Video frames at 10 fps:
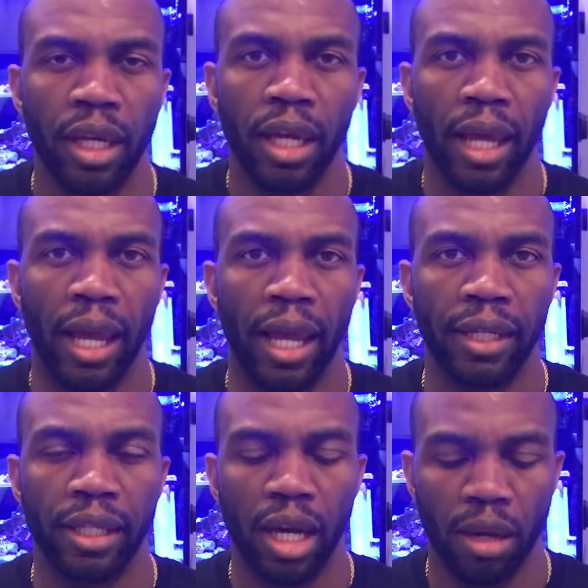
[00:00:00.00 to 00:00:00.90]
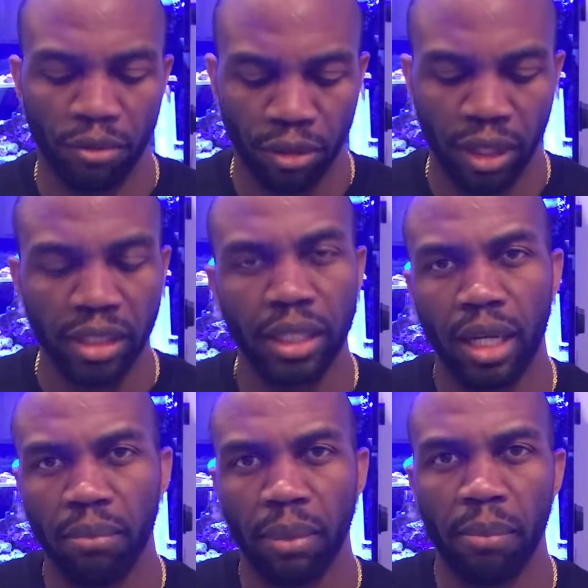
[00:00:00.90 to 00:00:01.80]
And for things like
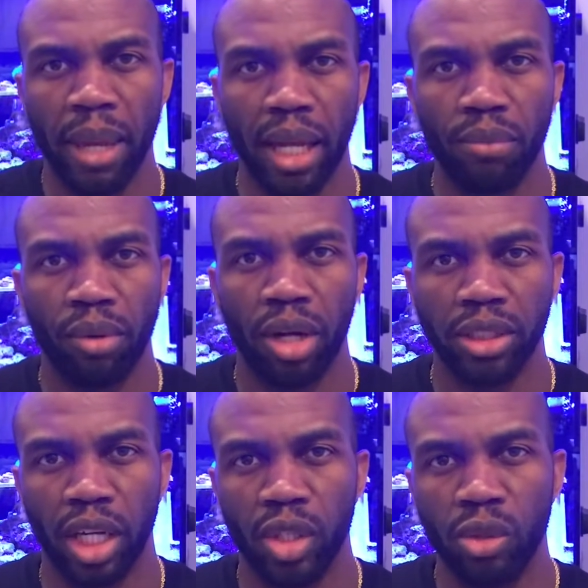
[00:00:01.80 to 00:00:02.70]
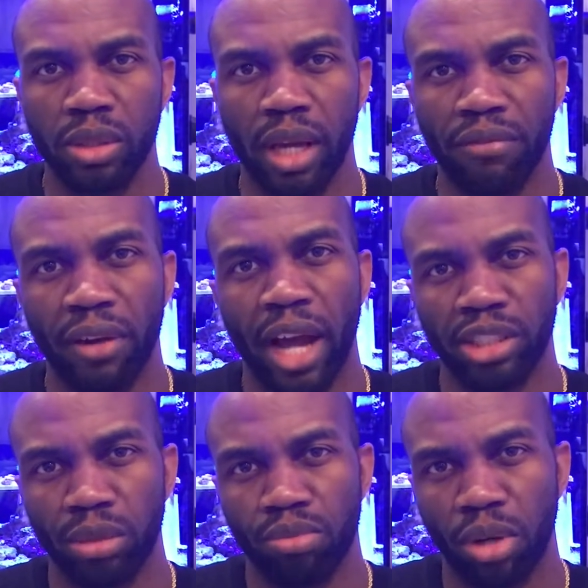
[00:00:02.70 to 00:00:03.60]
a makeup brush, I use that for
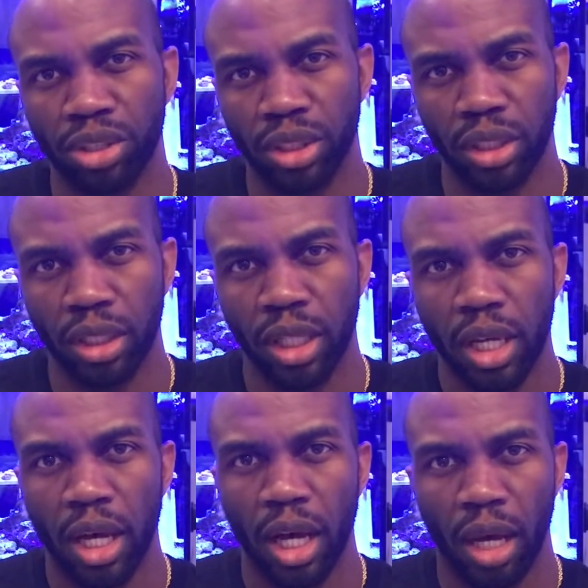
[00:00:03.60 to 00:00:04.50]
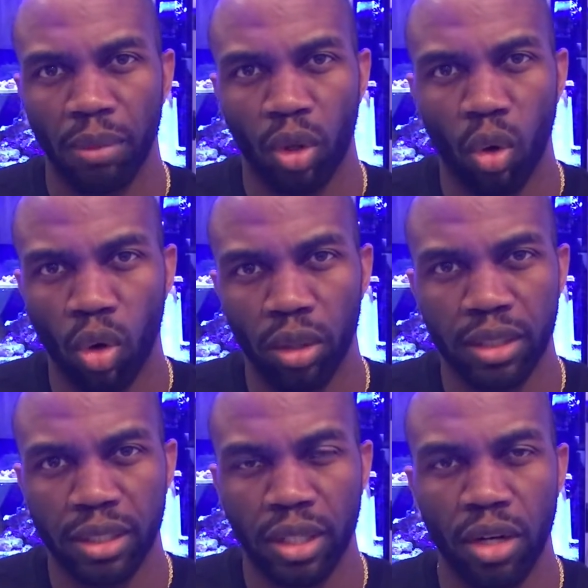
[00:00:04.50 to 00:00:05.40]
actually brushing the coral
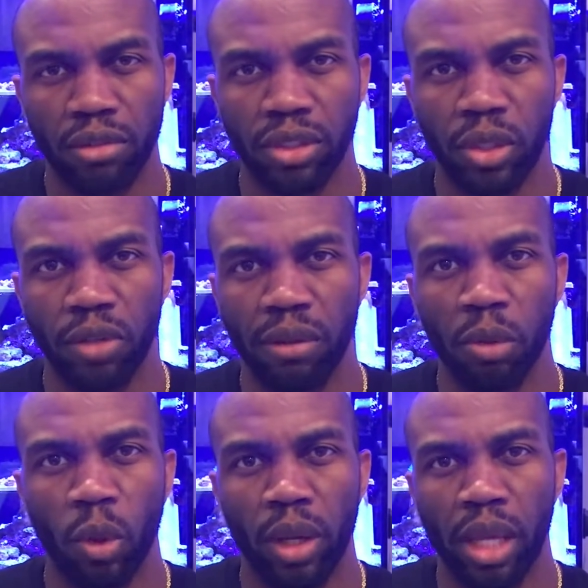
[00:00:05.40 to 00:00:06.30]
itself. So if I'm going in